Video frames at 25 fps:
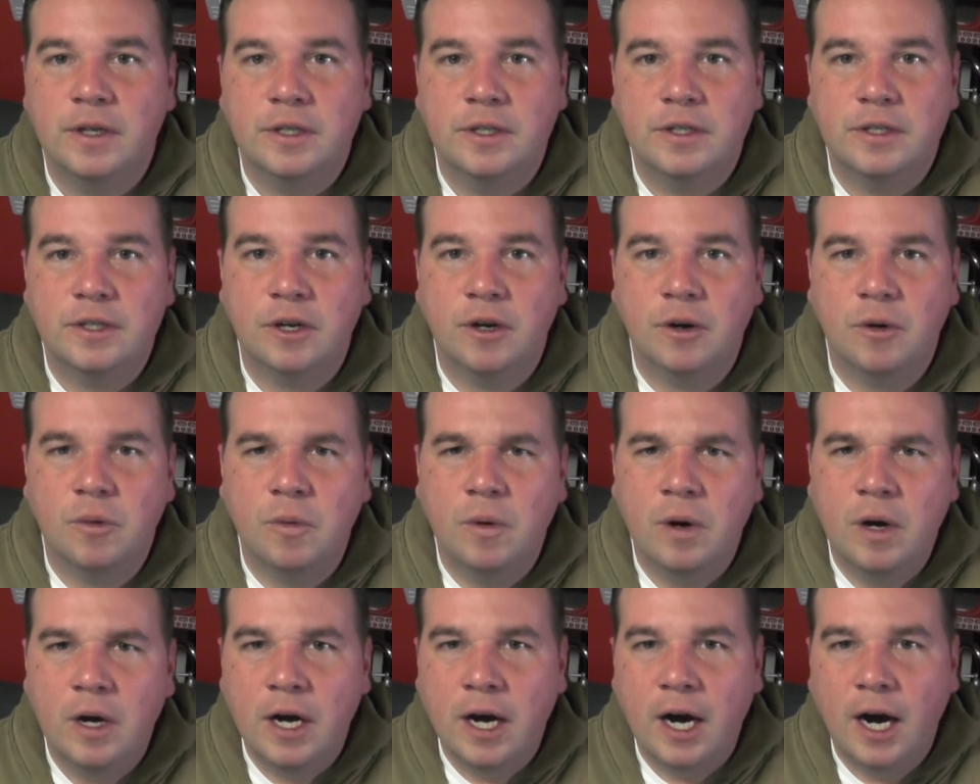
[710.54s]
So,
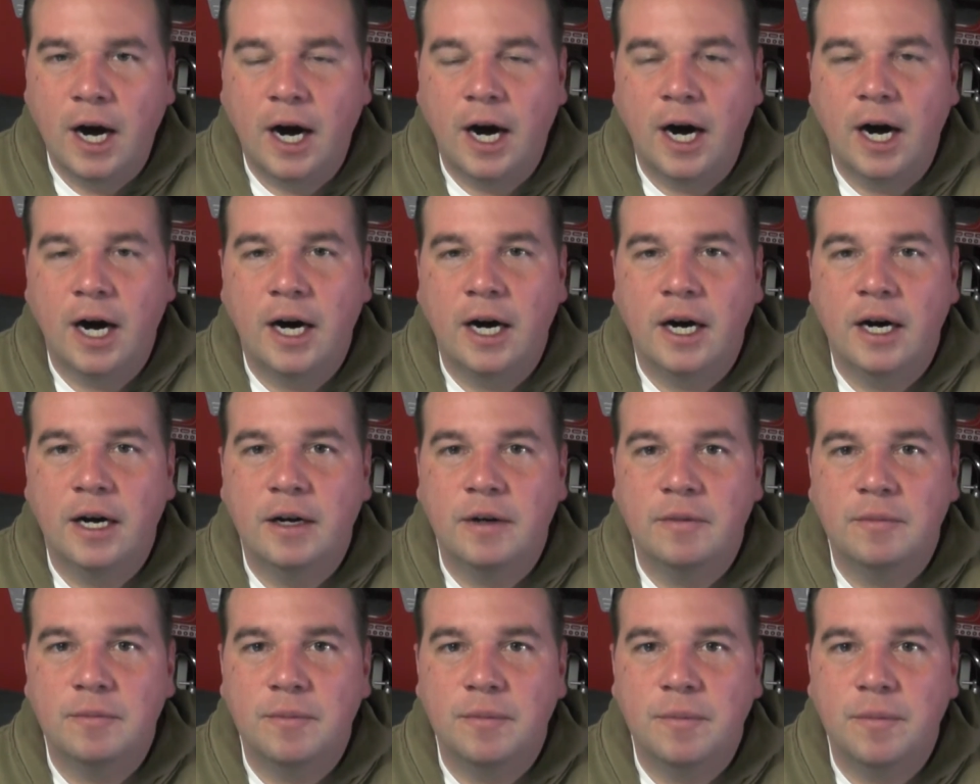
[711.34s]

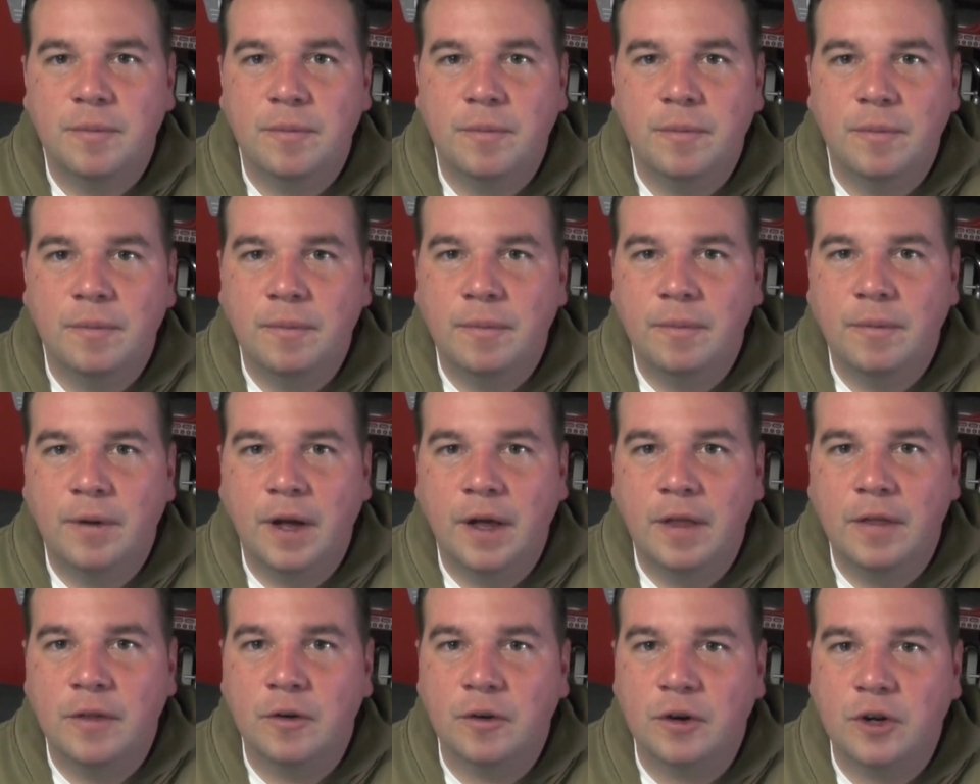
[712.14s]
uh,
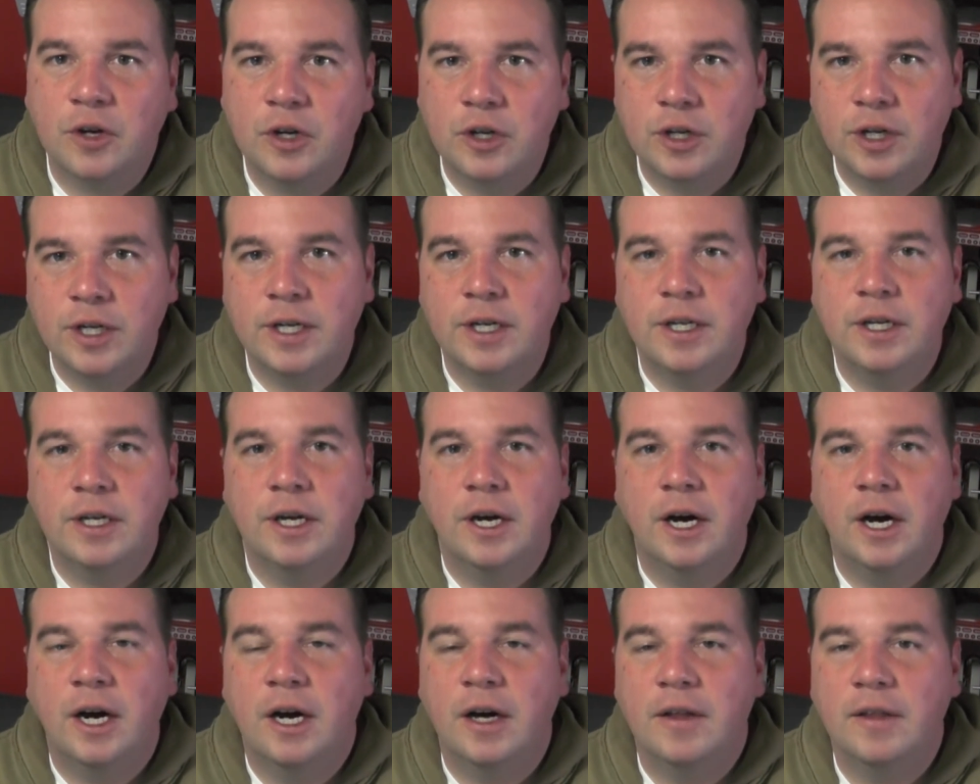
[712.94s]
they're good.
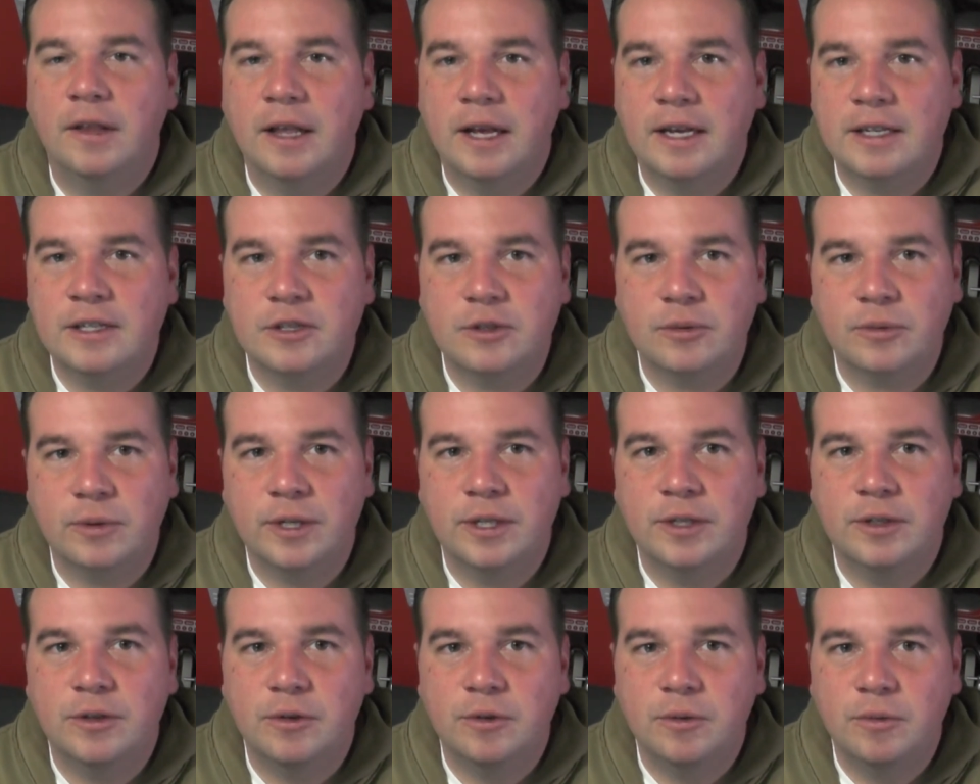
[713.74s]
Uh, the last three
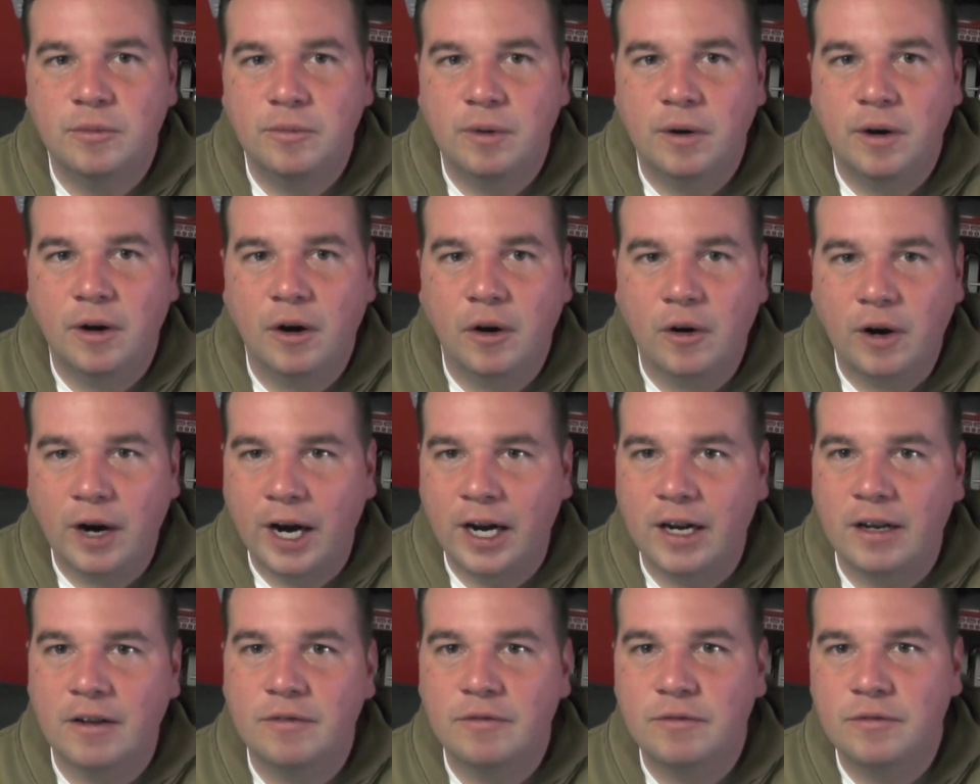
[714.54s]
do are
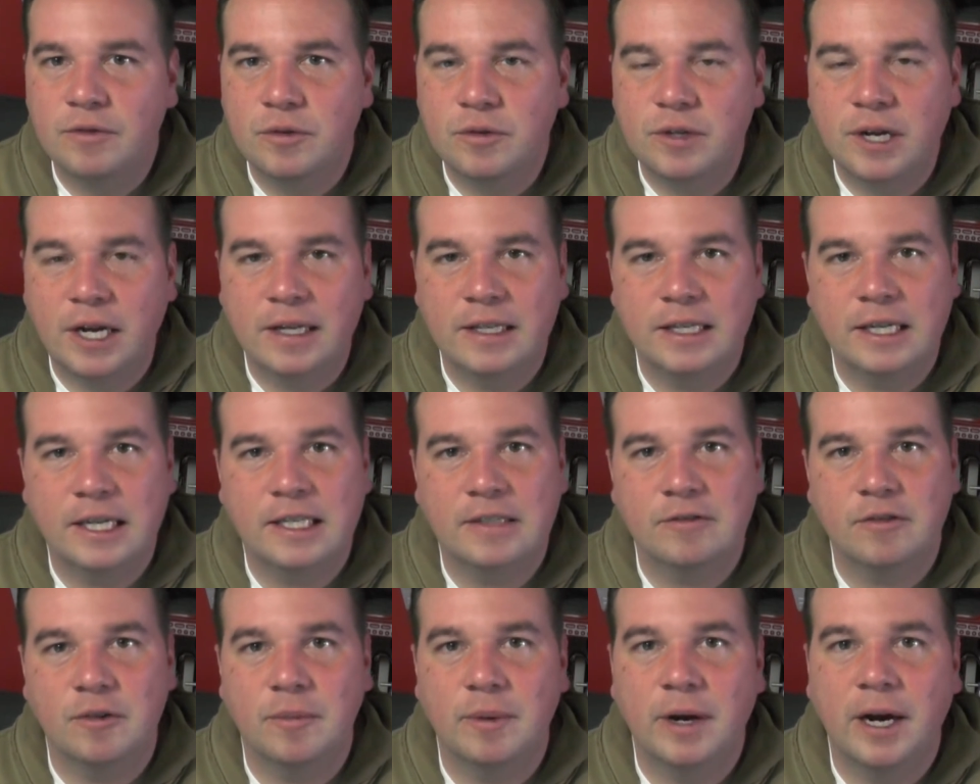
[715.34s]
kind of do kind of take a
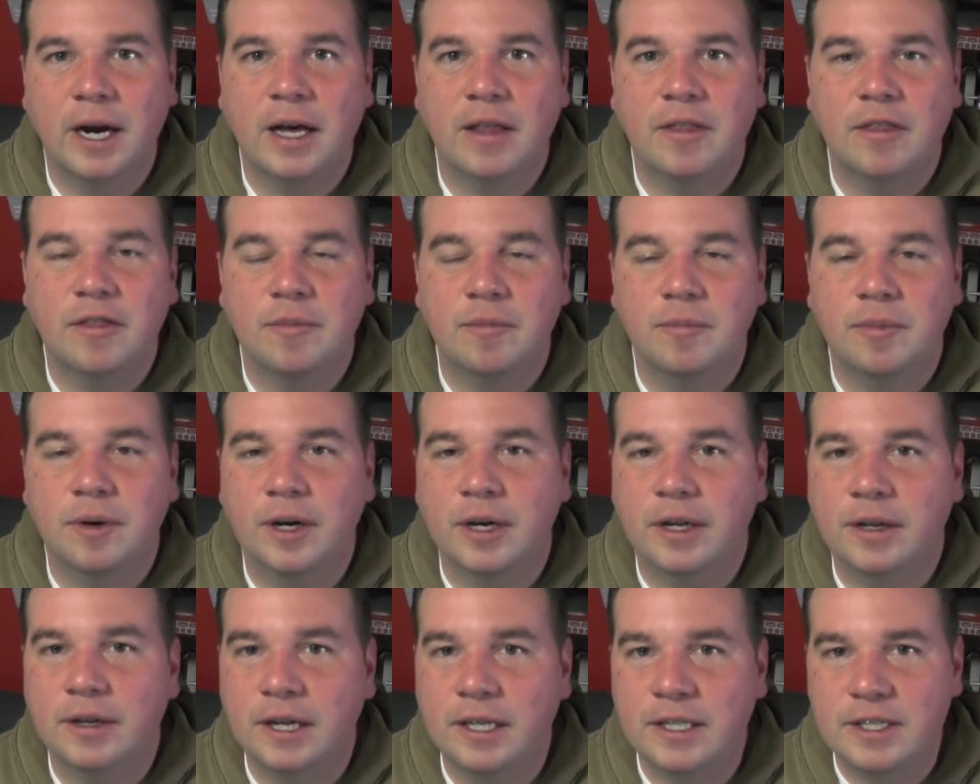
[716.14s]
different path,
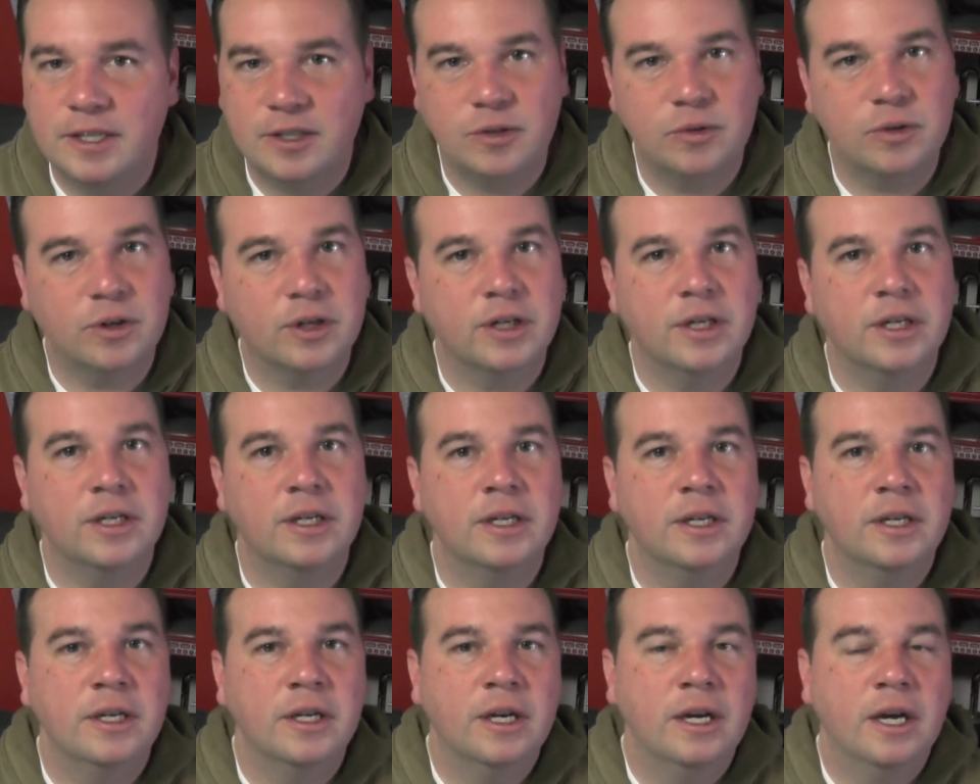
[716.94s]
but it's still good.
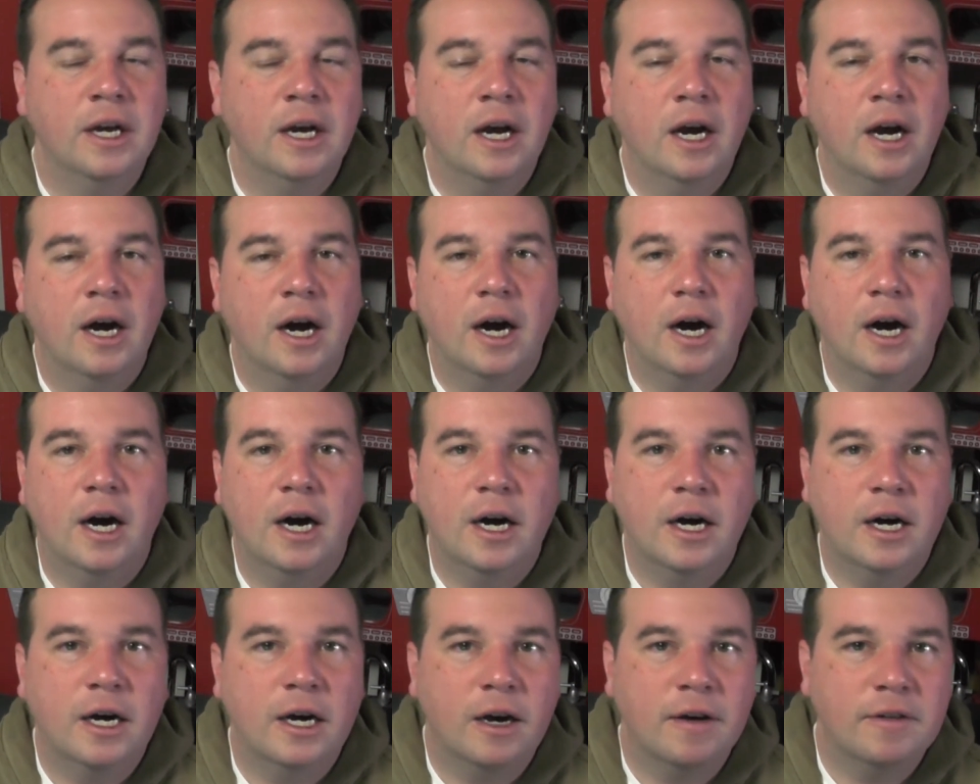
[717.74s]

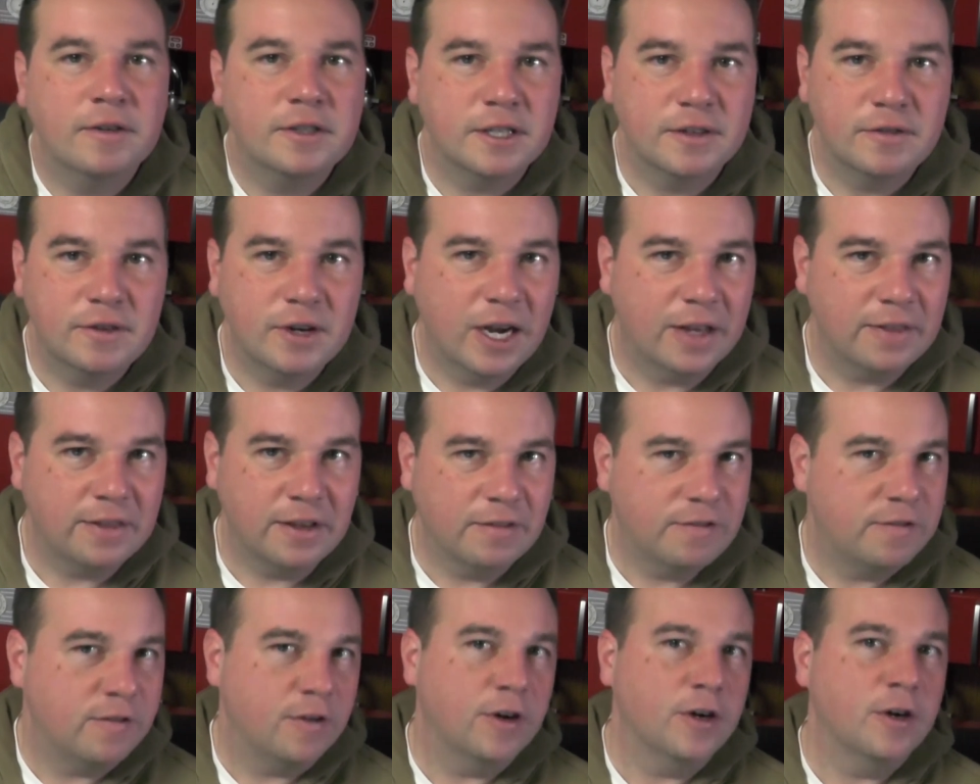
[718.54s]
Uh, obviously, if you got
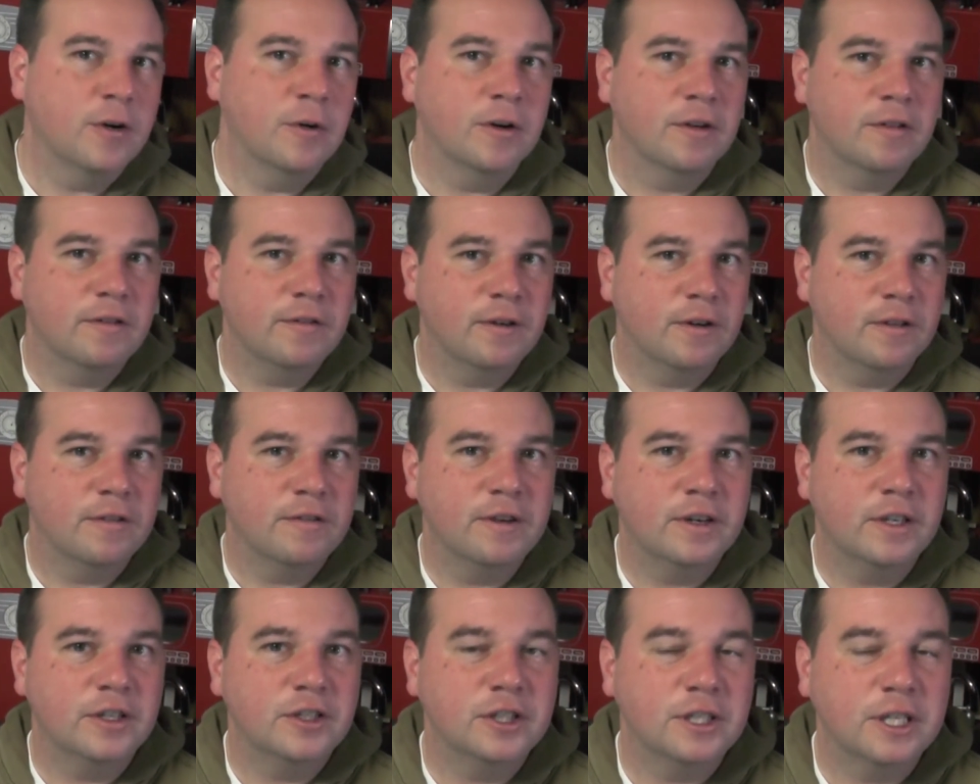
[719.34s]
that far, you want to, want to
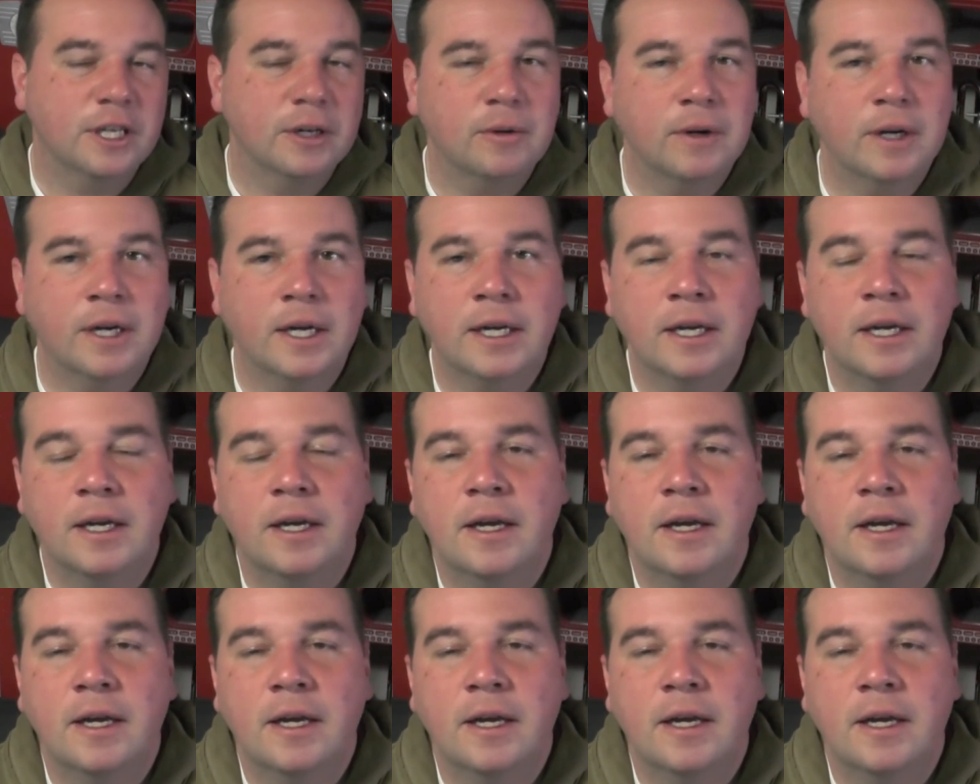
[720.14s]
finish anyway.